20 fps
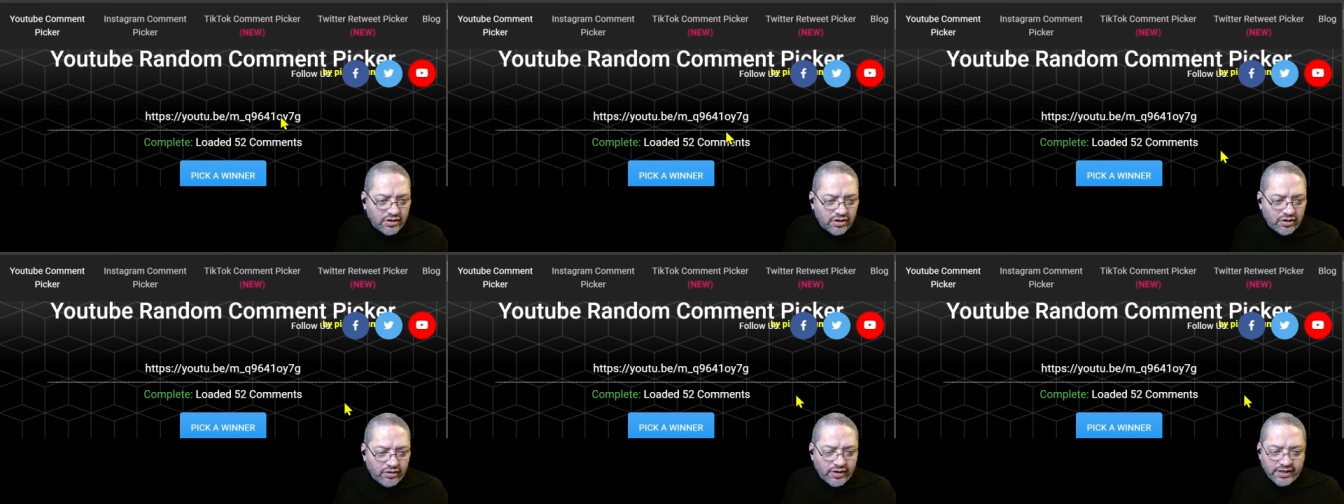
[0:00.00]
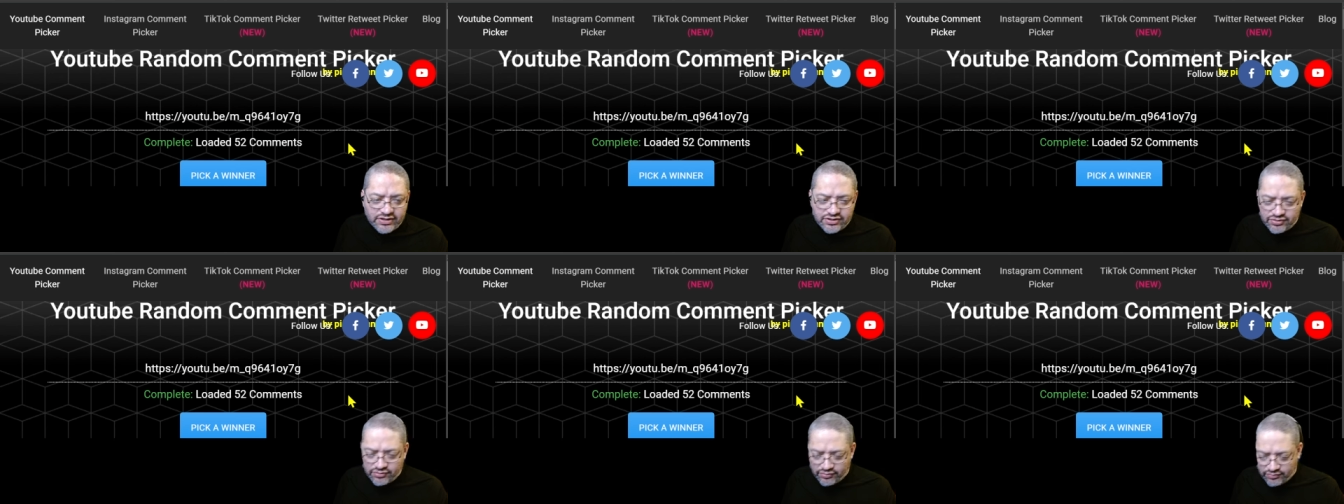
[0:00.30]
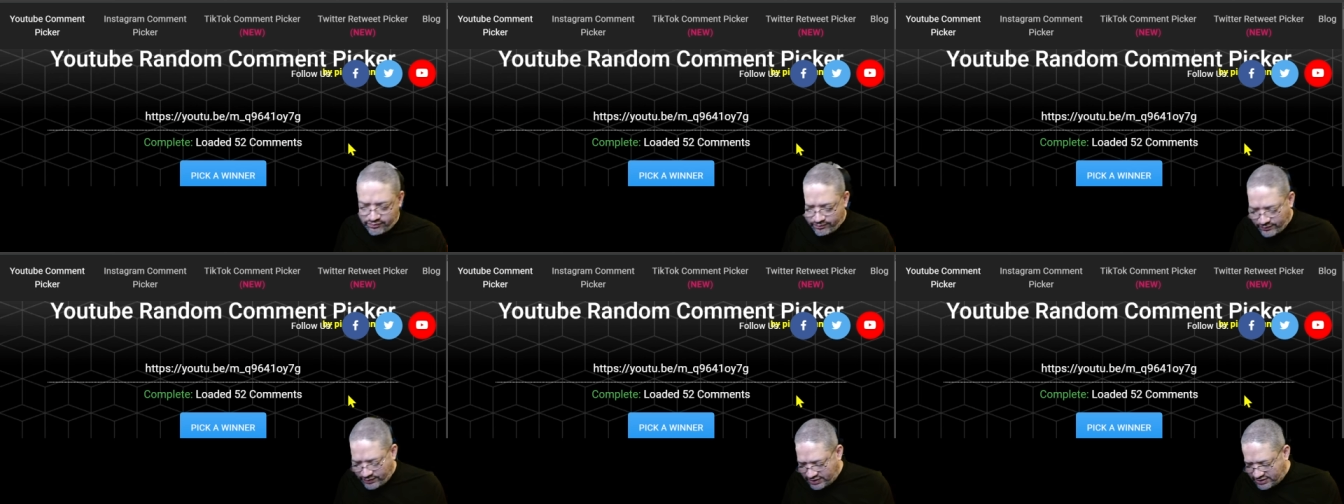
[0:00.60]
All right,
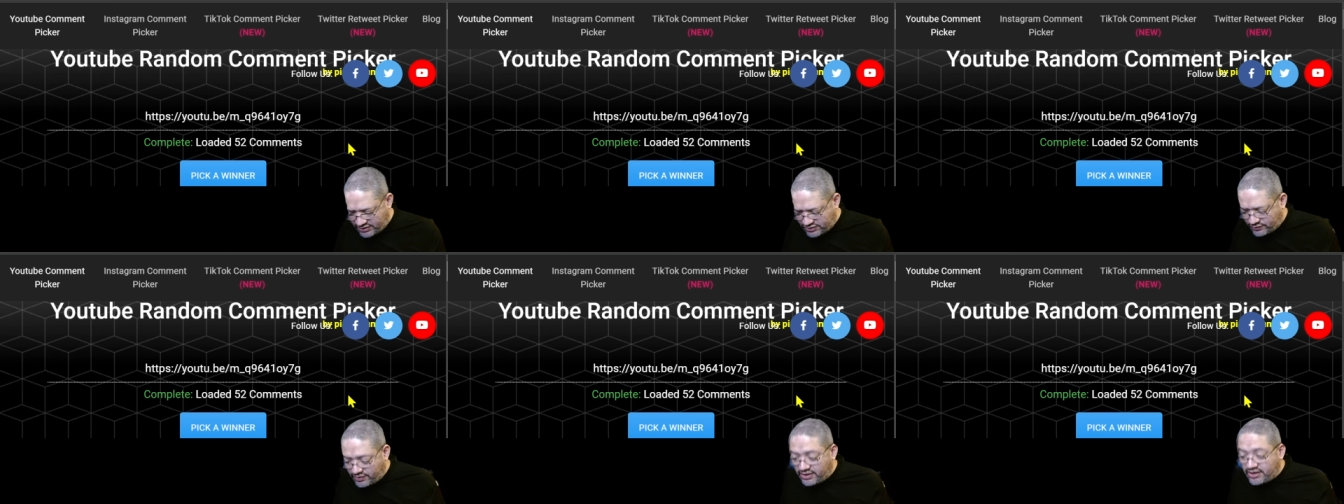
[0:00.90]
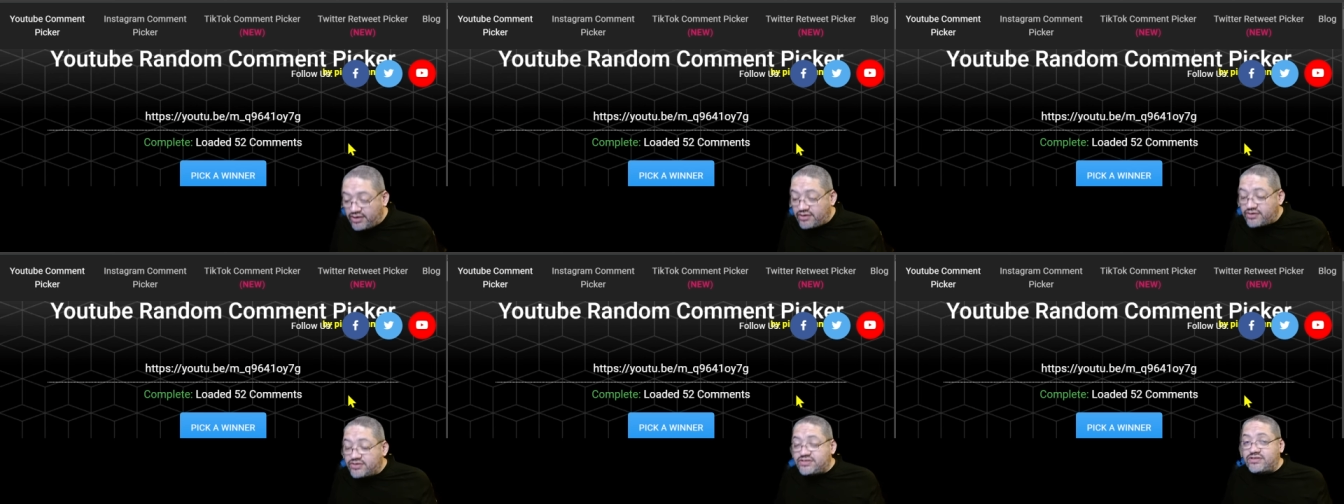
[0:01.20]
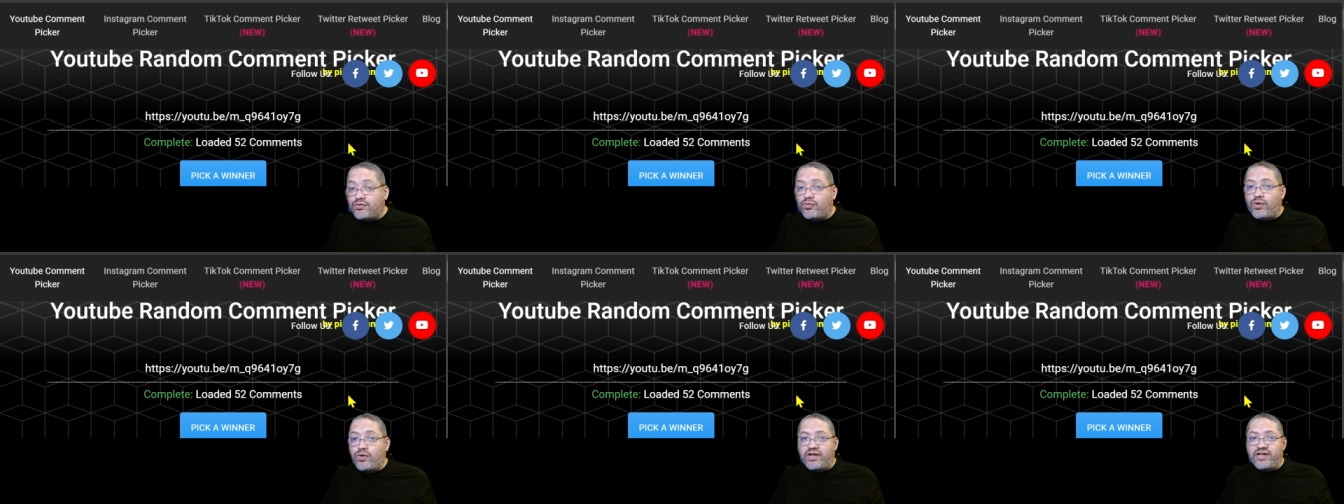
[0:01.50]
so this one here
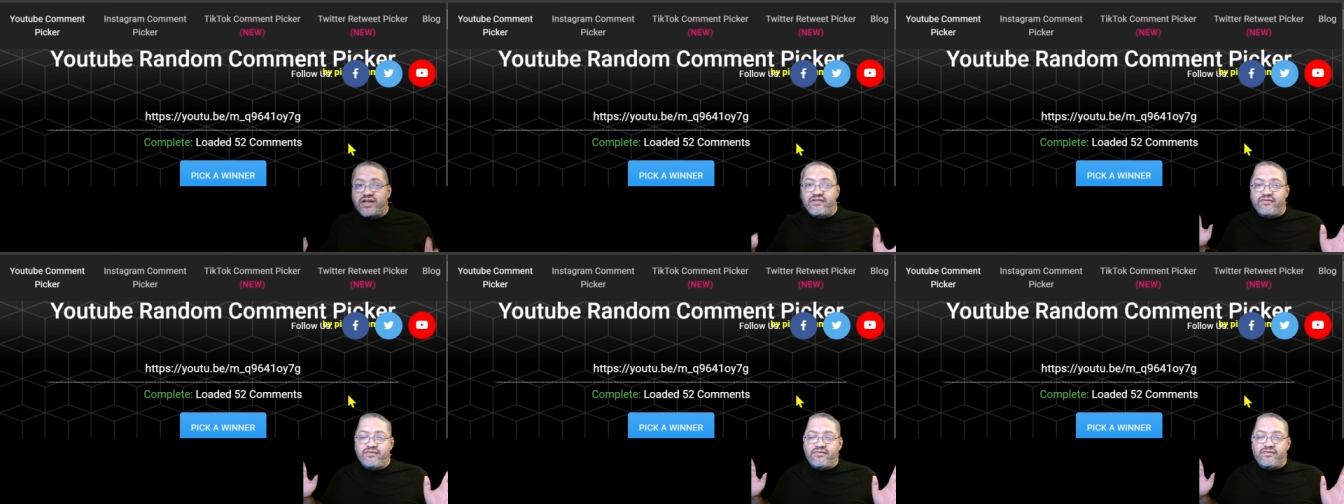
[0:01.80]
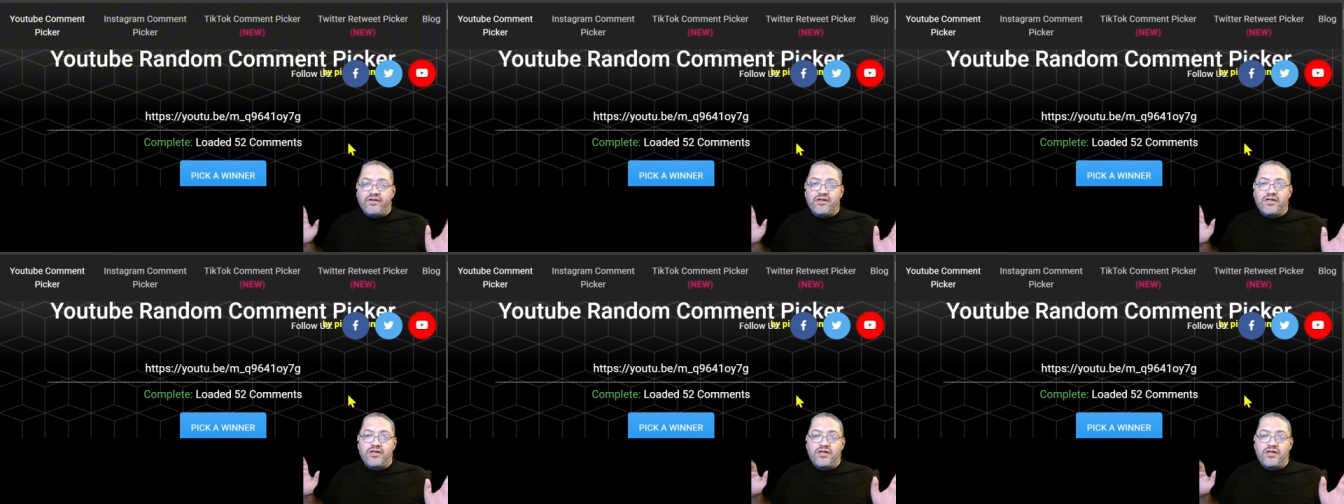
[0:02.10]
is the one-off.